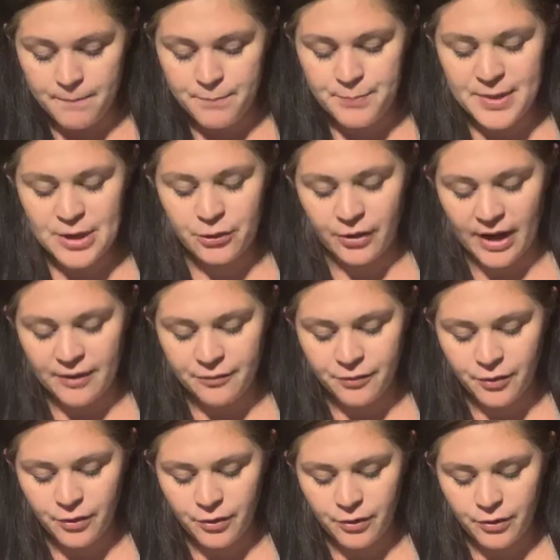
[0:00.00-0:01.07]
be
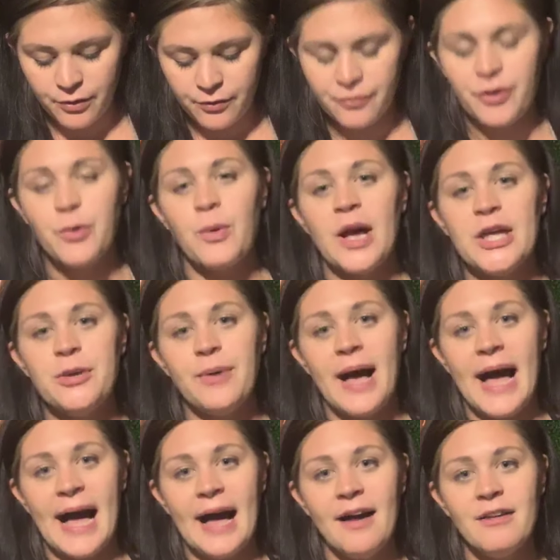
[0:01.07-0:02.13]
grateful for what you
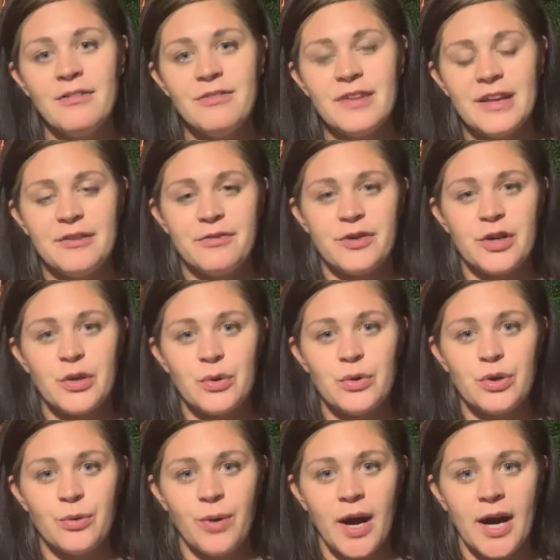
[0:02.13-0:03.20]
have and for who
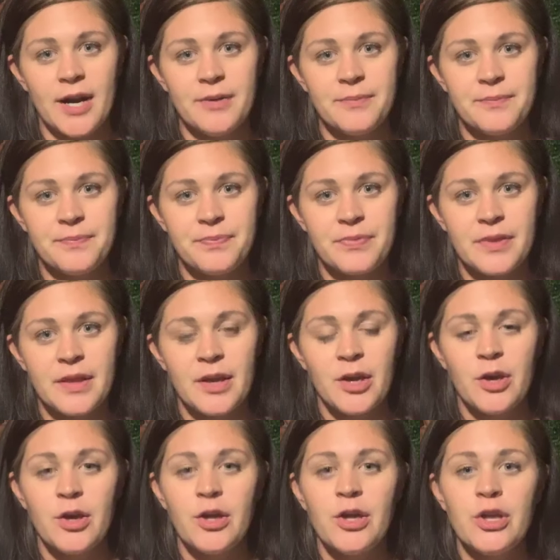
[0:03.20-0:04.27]
you are.
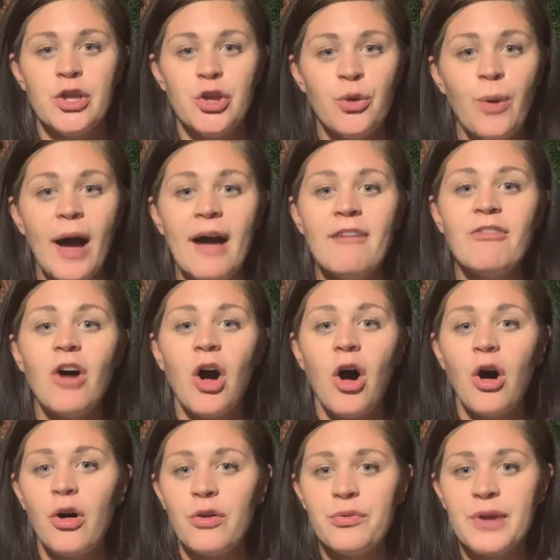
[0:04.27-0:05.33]
You have
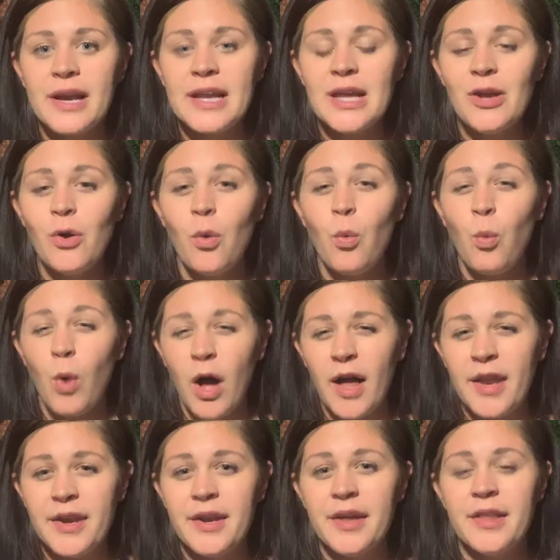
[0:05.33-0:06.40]
already
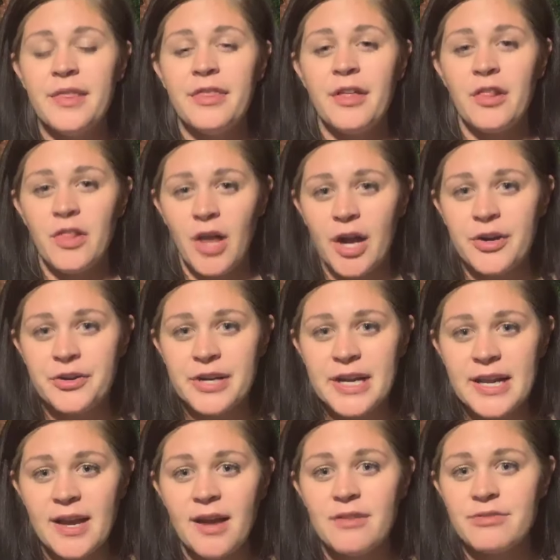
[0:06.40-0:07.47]
won the
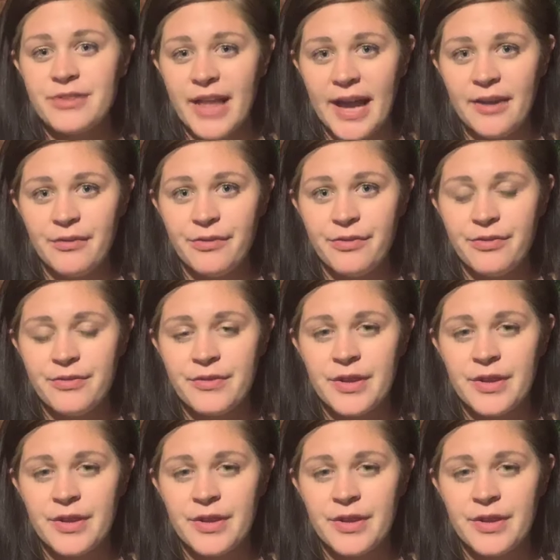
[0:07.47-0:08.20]
lottery of life.